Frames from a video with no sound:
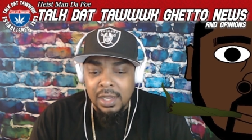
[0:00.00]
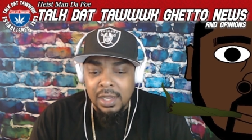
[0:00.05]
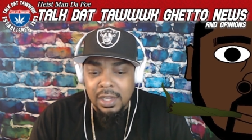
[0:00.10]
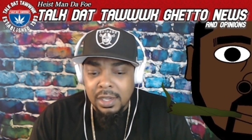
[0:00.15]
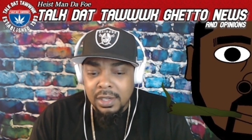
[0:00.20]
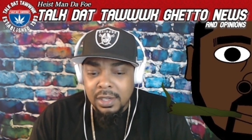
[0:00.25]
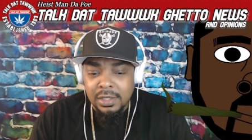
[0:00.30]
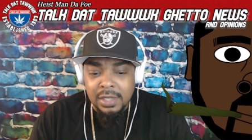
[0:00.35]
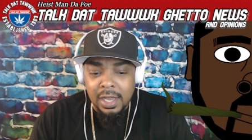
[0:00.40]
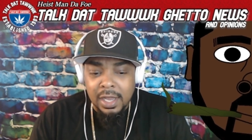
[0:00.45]
You
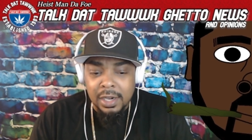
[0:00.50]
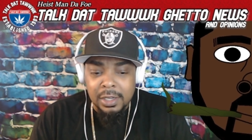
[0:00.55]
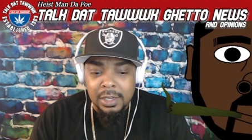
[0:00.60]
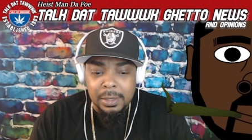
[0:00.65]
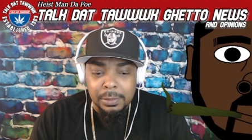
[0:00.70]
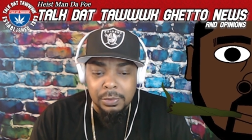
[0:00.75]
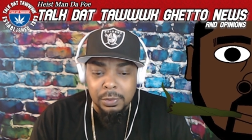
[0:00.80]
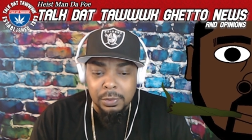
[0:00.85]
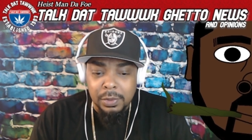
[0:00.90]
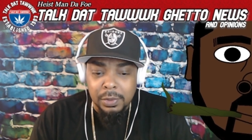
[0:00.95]
just gotta come
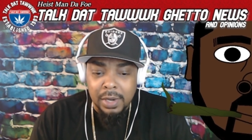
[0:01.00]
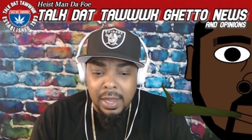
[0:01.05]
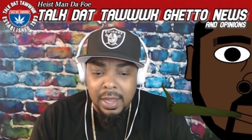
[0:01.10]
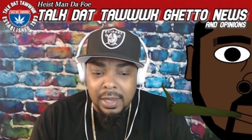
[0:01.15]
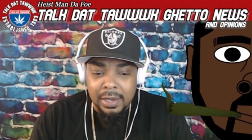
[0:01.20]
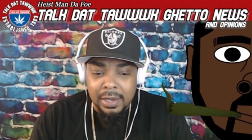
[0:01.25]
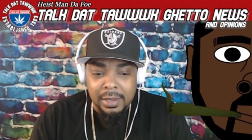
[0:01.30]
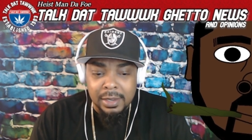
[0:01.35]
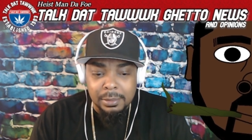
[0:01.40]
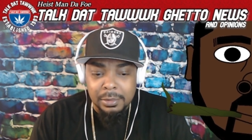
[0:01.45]
through and
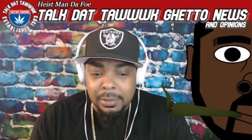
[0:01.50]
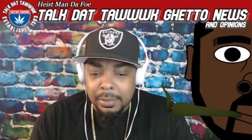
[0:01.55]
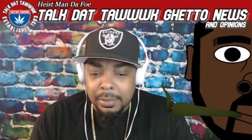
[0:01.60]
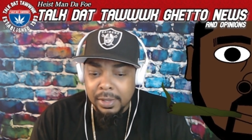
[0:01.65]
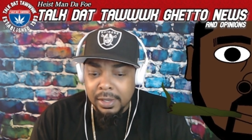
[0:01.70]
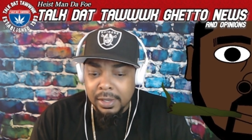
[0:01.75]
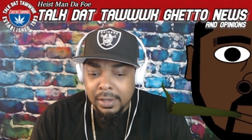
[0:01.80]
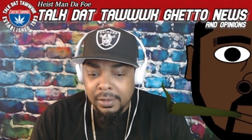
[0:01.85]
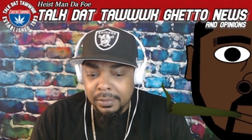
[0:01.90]
holler at me, man.